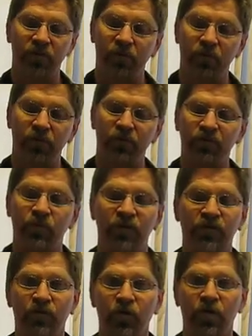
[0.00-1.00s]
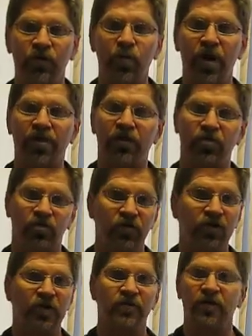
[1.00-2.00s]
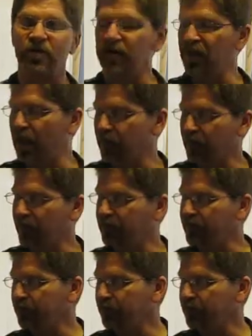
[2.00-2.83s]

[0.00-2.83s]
the purpose was for and why they're unique to the Galapagos.